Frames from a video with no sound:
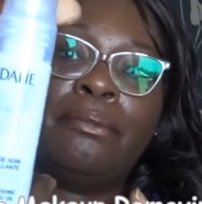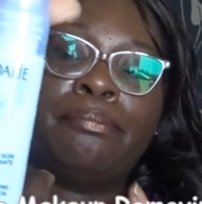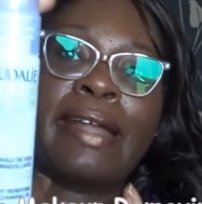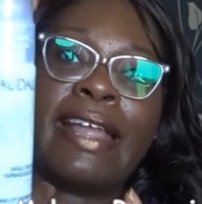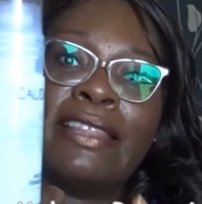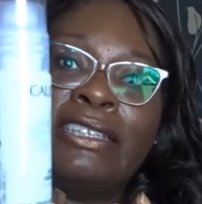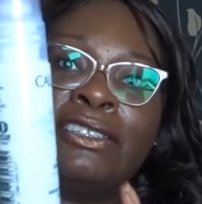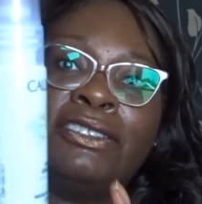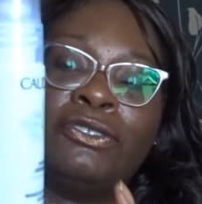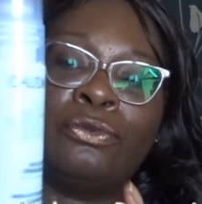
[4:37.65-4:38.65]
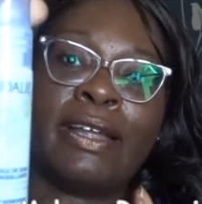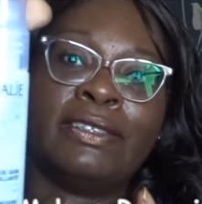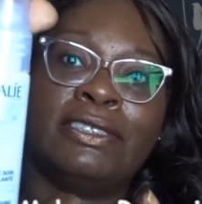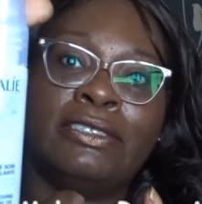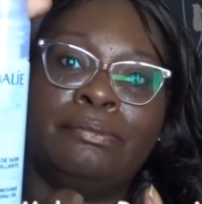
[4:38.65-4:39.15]
brand that does its
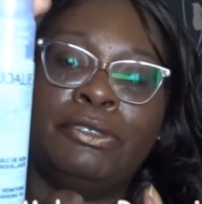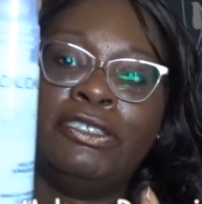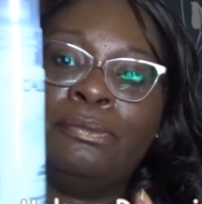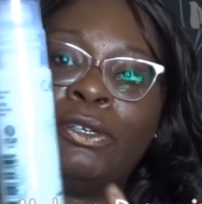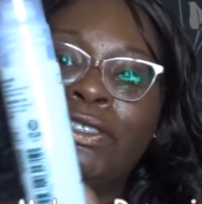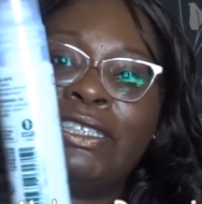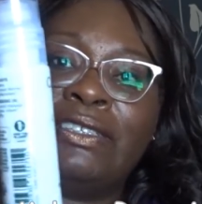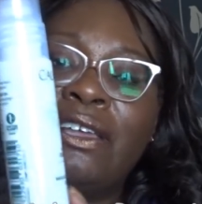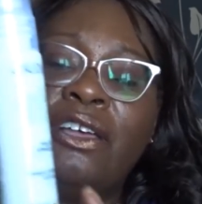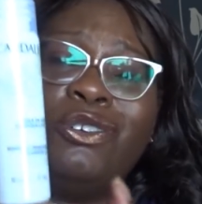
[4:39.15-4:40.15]
rounds in the beauty boxes.